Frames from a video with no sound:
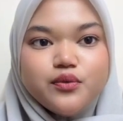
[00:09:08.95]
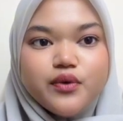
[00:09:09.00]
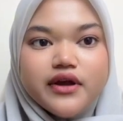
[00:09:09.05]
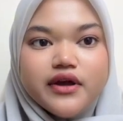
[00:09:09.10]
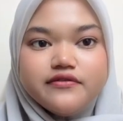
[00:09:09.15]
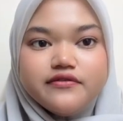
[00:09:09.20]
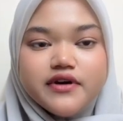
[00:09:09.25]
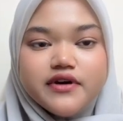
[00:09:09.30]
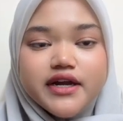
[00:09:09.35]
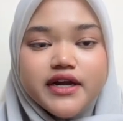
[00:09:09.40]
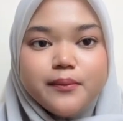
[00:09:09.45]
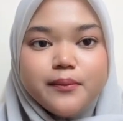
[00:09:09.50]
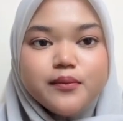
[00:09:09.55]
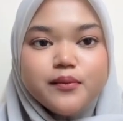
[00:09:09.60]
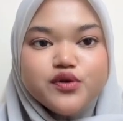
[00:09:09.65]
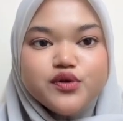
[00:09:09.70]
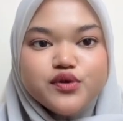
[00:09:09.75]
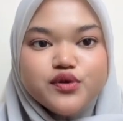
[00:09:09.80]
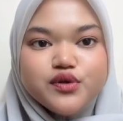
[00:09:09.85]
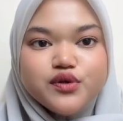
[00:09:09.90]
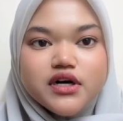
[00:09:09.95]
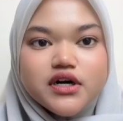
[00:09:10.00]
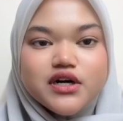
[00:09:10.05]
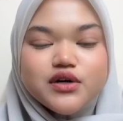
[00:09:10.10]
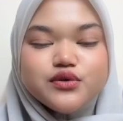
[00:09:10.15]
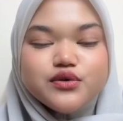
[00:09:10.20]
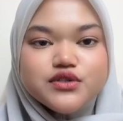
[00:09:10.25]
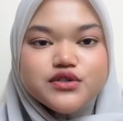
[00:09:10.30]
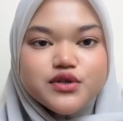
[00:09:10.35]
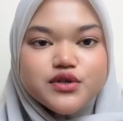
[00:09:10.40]
Wi-Fi and Bluetooth are
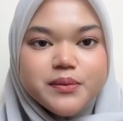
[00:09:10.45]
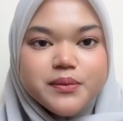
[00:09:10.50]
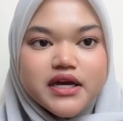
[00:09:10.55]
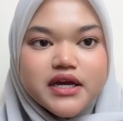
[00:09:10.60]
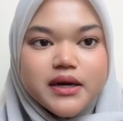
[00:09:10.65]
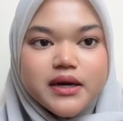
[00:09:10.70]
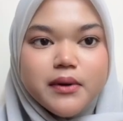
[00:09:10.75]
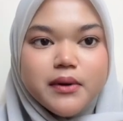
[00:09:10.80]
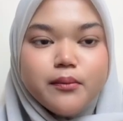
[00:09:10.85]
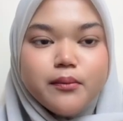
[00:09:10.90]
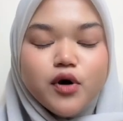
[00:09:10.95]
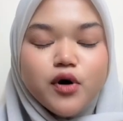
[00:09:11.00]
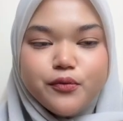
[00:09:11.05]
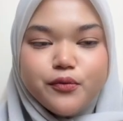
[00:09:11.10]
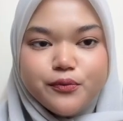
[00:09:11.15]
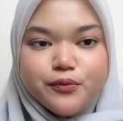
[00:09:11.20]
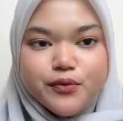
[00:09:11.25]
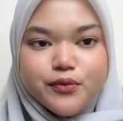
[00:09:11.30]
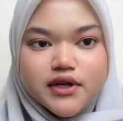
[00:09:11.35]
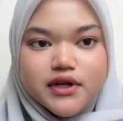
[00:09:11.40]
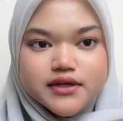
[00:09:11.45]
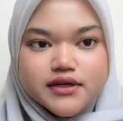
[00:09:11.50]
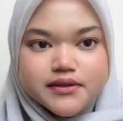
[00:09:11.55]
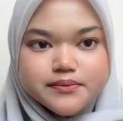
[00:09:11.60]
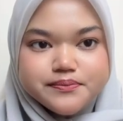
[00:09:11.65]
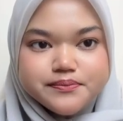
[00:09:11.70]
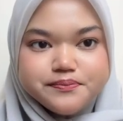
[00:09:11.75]
also becoming more popular.